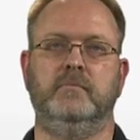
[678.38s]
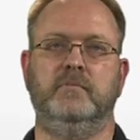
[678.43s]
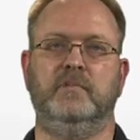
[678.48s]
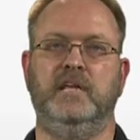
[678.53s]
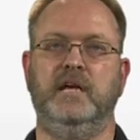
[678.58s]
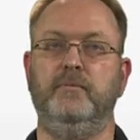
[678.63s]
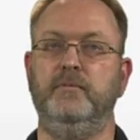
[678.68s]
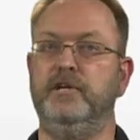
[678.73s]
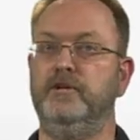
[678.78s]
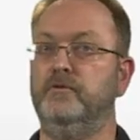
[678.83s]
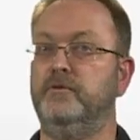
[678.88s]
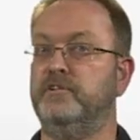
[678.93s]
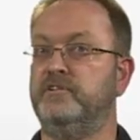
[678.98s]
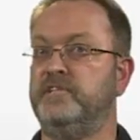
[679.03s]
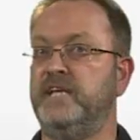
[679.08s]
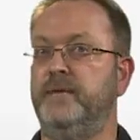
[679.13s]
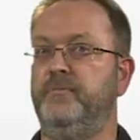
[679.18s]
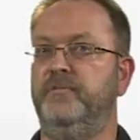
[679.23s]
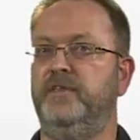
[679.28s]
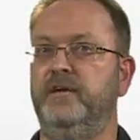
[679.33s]
Then we do the
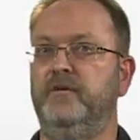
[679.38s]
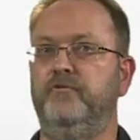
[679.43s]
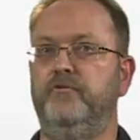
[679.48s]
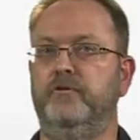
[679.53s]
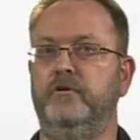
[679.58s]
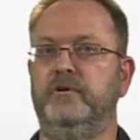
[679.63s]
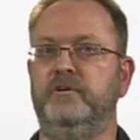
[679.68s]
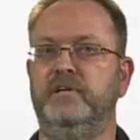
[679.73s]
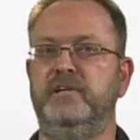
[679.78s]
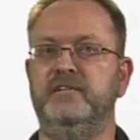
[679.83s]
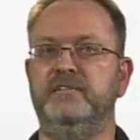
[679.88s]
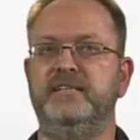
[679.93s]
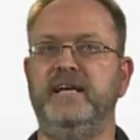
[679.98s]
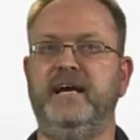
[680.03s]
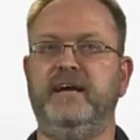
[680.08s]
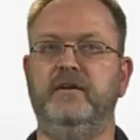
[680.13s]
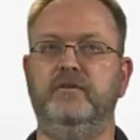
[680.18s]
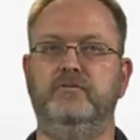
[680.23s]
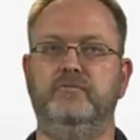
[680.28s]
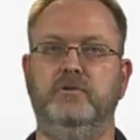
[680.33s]
same thing for the
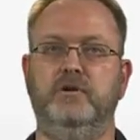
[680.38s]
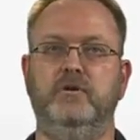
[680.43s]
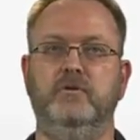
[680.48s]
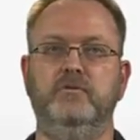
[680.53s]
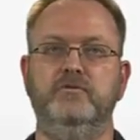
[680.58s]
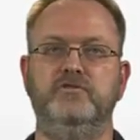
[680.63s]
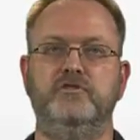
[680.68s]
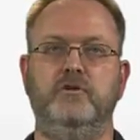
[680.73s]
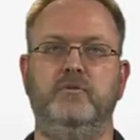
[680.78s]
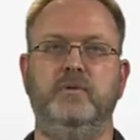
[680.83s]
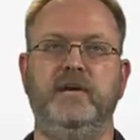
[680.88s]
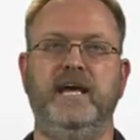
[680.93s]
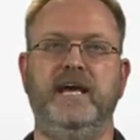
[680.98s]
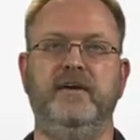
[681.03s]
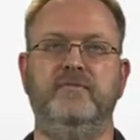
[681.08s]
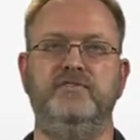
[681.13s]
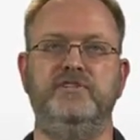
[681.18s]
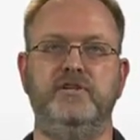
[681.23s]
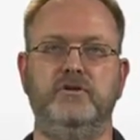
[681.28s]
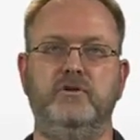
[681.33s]
second row. So we
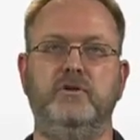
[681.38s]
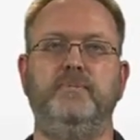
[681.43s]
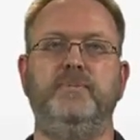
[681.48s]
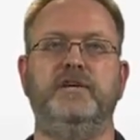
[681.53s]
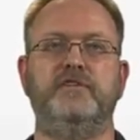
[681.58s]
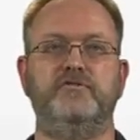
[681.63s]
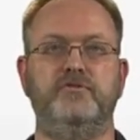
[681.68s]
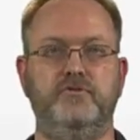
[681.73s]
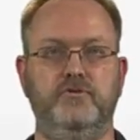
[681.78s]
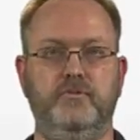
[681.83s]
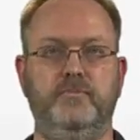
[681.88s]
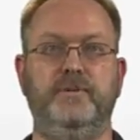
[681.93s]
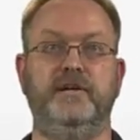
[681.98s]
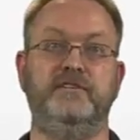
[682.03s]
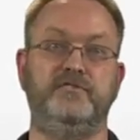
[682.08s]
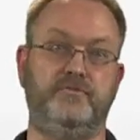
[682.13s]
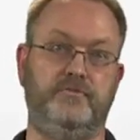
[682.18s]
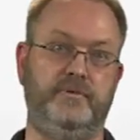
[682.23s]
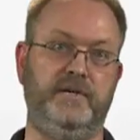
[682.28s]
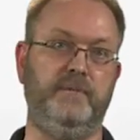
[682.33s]
have 0 plus 2
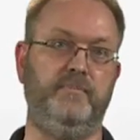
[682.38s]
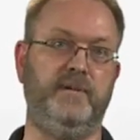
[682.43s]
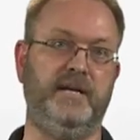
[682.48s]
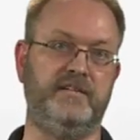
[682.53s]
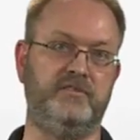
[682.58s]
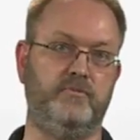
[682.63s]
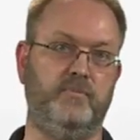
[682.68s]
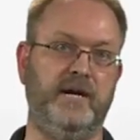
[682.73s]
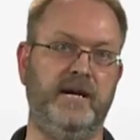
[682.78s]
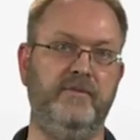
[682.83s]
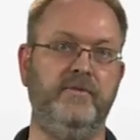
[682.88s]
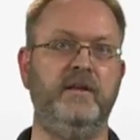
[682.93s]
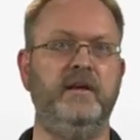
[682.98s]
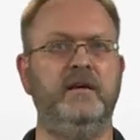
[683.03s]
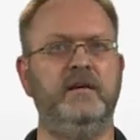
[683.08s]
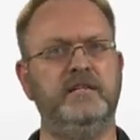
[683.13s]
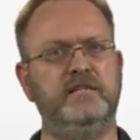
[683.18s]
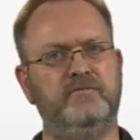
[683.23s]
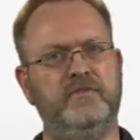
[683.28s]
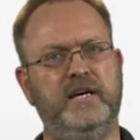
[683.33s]
plus 3 plus 1,
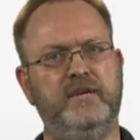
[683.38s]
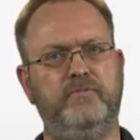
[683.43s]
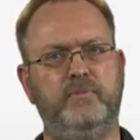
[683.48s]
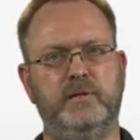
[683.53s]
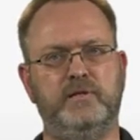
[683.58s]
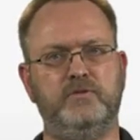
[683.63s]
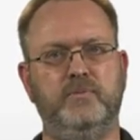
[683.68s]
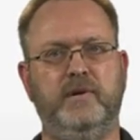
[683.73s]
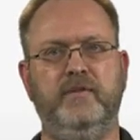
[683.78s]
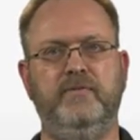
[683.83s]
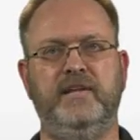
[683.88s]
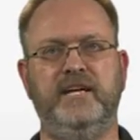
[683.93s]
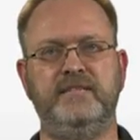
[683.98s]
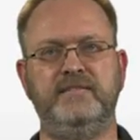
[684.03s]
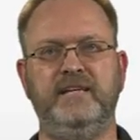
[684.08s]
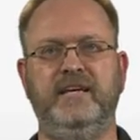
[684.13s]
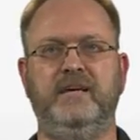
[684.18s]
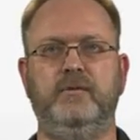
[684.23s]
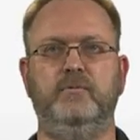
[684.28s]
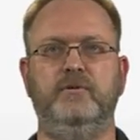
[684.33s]
5 plus 1,
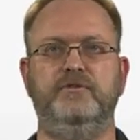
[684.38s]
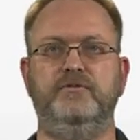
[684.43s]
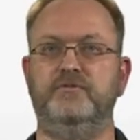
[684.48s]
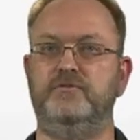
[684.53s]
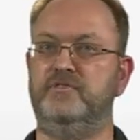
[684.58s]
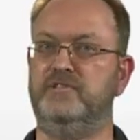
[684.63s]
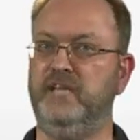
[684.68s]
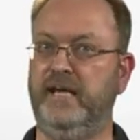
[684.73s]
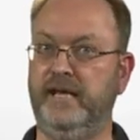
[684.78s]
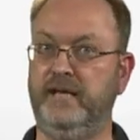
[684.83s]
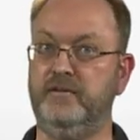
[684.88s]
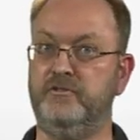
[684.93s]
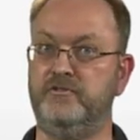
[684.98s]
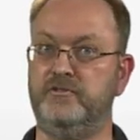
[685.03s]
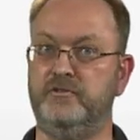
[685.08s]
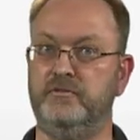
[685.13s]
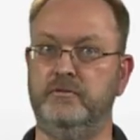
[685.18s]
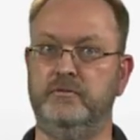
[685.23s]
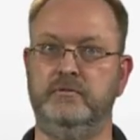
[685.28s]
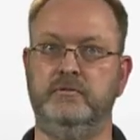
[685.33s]
that's equal to
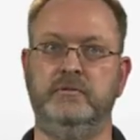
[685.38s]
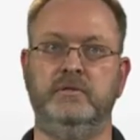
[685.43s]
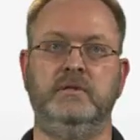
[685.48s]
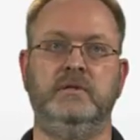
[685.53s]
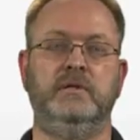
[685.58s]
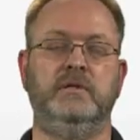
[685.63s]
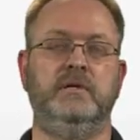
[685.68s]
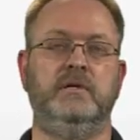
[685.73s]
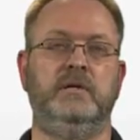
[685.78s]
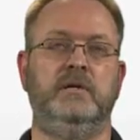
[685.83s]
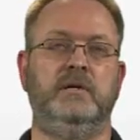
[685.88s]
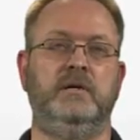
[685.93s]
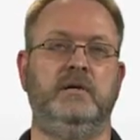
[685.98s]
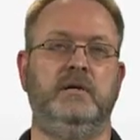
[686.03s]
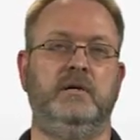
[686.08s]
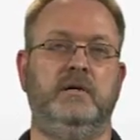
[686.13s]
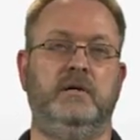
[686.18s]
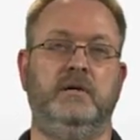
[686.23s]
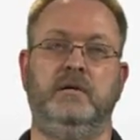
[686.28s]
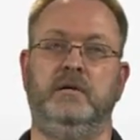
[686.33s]
6.
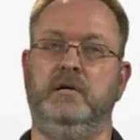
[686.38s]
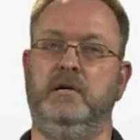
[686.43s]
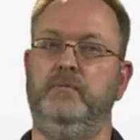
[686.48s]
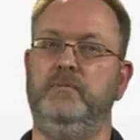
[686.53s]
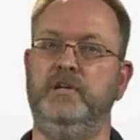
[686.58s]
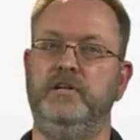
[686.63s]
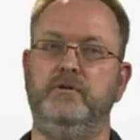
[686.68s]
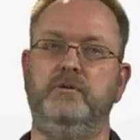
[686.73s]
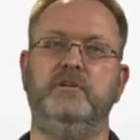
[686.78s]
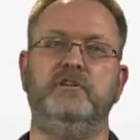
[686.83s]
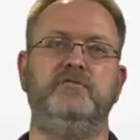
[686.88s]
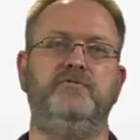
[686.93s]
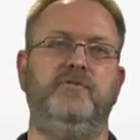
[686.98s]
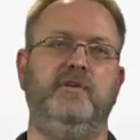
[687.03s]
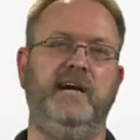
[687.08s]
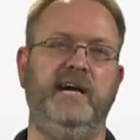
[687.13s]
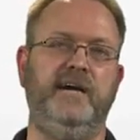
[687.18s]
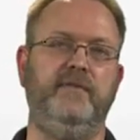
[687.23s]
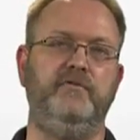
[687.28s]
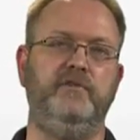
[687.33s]
And we do this
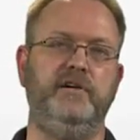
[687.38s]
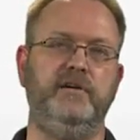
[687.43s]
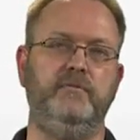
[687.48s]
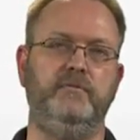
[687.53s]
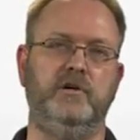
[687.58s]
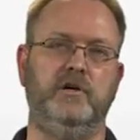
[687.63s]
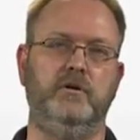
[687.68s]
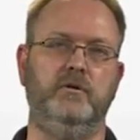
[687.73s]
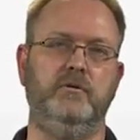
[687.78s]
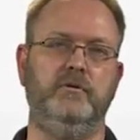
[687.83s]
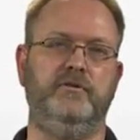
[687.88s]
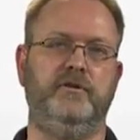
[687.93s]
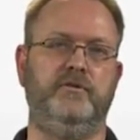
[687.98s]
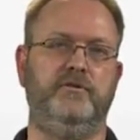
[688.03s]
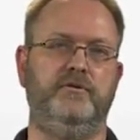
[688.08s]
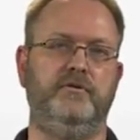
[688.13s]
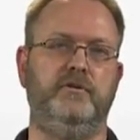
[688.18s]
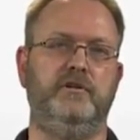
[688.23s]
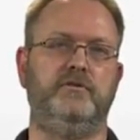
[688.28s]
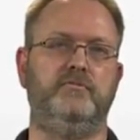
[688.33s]
for every row. The
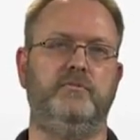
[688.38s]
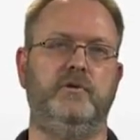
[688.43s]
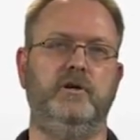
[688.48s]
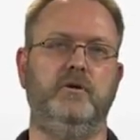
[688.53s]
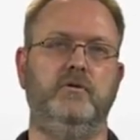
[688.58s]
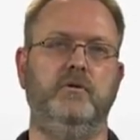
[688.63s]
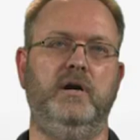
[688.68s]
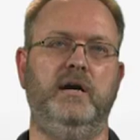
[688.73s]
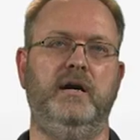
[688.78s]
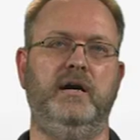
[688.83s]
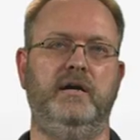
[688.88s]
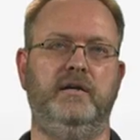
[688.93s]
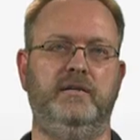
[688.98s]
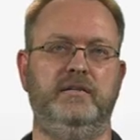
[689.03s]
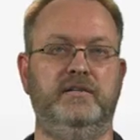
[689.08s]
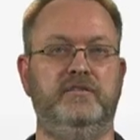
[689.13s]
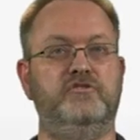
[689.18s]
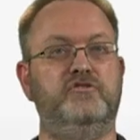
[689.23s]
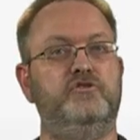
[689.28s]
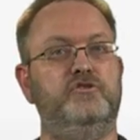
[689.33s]
third row,
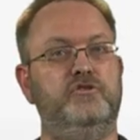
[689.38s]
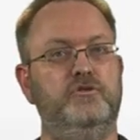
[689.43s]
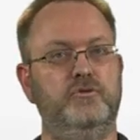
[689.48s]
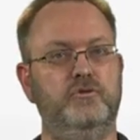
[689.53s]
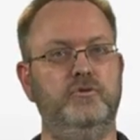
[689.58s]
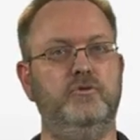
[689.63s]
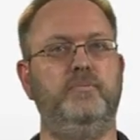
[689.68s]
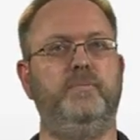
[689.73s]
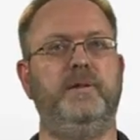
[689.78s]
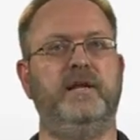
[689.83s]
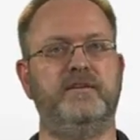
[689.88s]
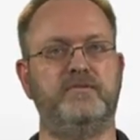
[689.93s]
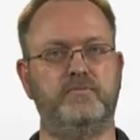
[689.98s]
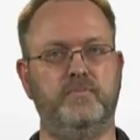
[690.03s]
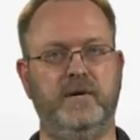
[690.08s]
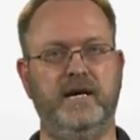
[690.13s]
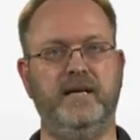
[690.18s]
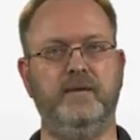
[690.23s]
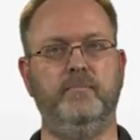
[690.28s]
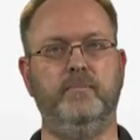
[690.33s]
it's 2 plus
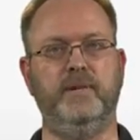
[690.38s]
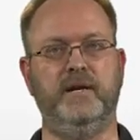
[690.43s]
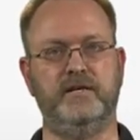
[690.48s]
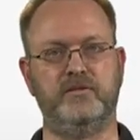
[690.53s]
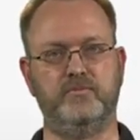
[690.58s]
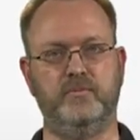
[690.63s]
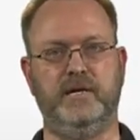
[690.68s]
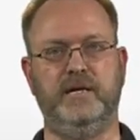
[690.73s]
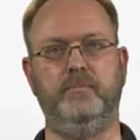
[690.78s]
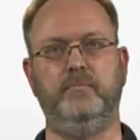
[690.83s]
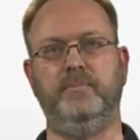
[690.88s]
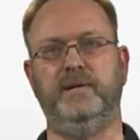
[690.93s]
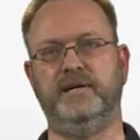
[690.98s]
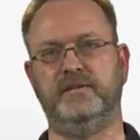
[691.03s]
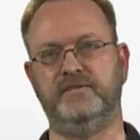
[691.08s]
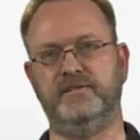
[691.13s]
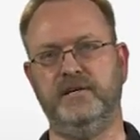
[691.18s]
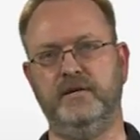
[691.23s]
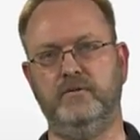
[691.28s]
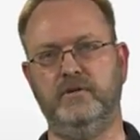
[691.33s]
1 plus 1
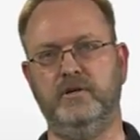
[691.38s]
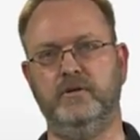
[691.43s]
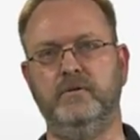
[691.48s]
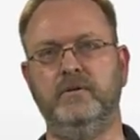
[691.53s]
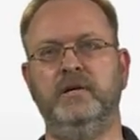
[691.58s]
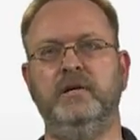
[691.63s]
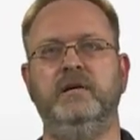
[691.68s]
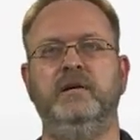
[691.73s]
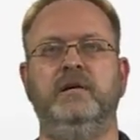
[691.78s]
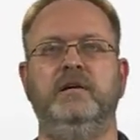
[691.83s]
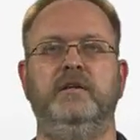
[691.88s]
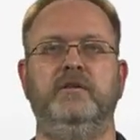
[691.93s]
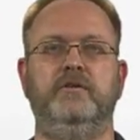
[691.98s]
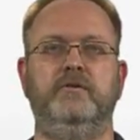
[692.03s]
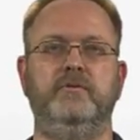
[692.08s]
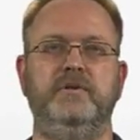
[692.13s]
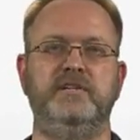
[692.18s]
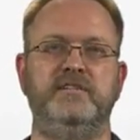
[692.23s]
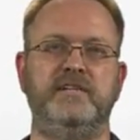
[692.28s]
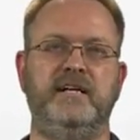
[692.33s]
plus 0.
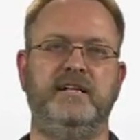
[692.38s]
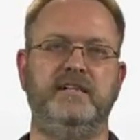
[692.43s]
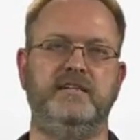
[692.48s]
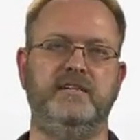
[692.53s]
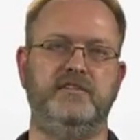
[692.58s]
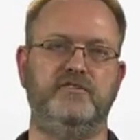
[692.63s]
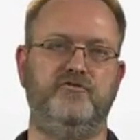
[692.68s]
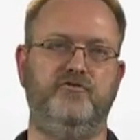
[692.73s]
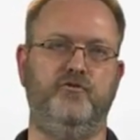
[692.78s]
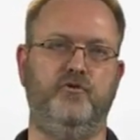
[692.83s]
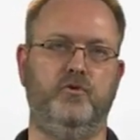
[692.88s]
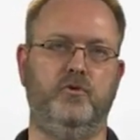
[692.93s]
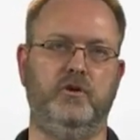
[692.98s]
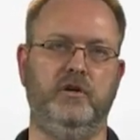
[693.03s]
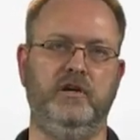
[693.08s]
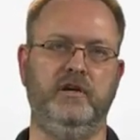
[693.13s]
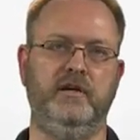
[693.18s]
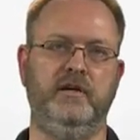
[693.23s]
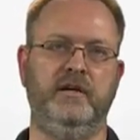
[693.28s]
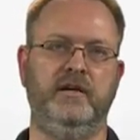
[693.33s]
The result is
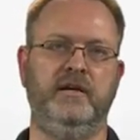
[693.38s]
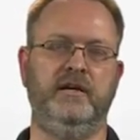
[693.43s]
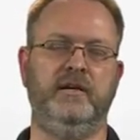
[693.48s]
4.